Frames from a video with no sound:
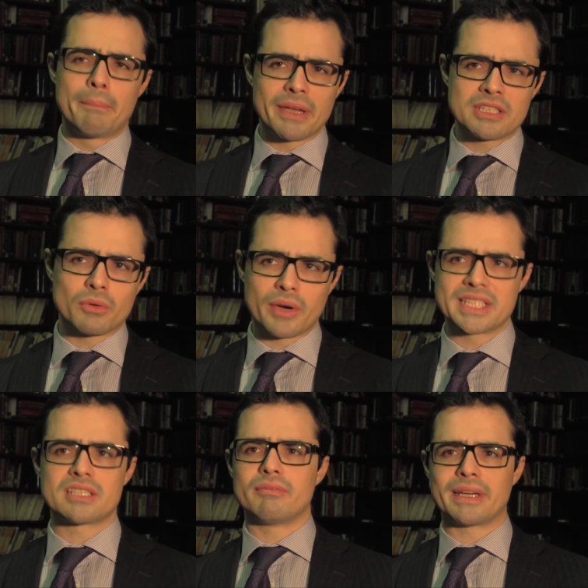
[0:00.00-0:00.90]
better
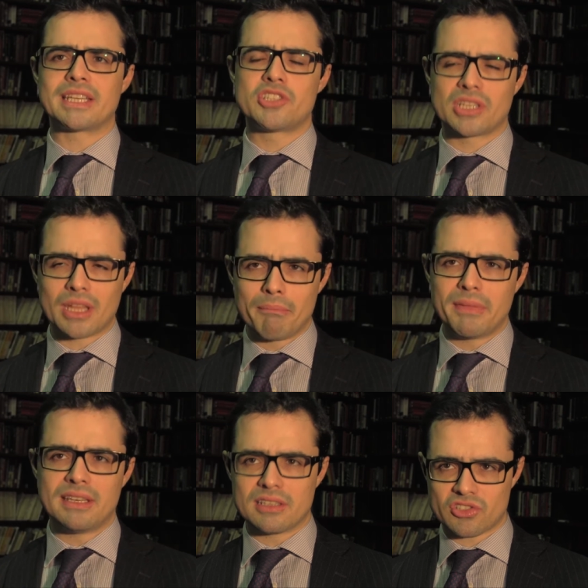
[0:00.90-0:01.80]
ways of managing their
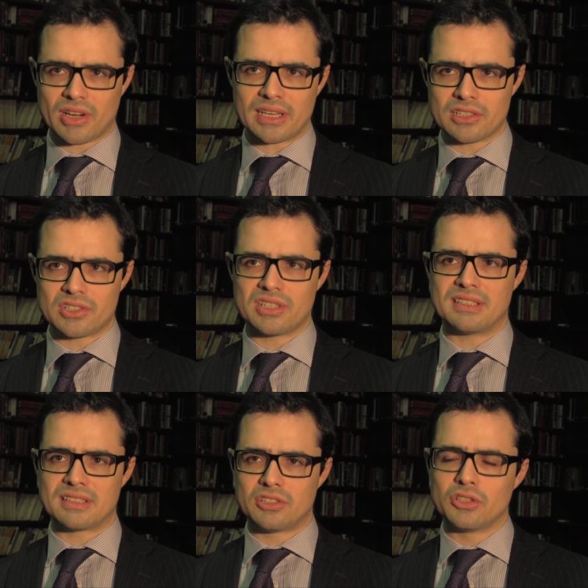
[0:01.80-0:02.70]
media
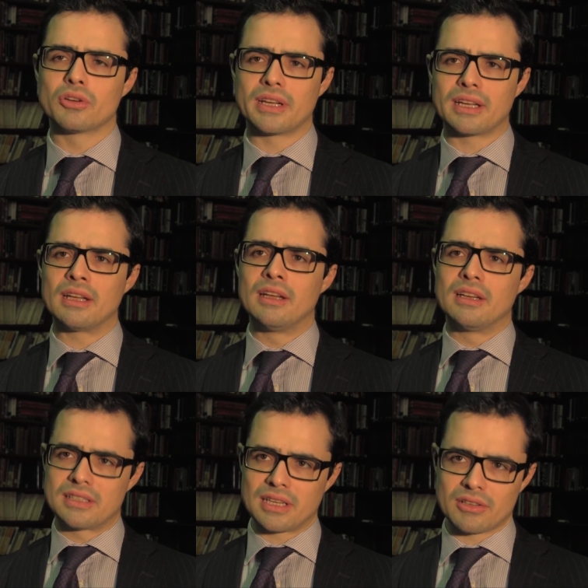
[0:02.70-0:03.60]
strategies during
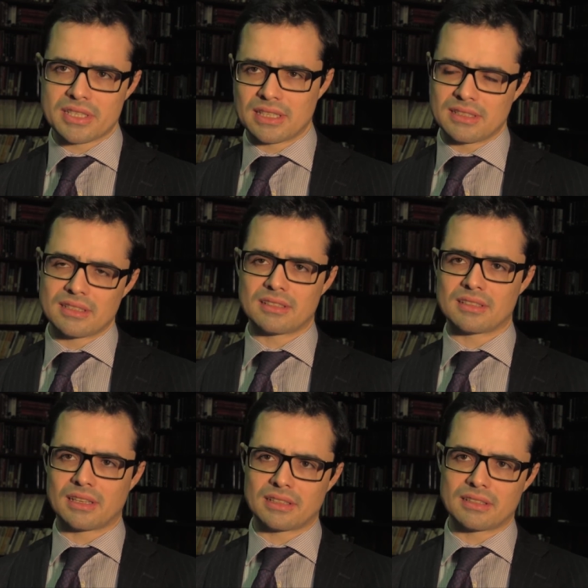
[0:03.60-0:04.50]
terrorist incidents
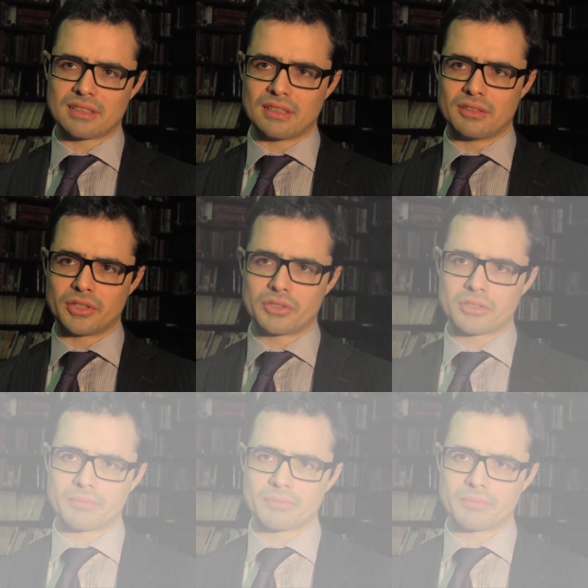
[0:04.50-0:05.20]
like this in the future.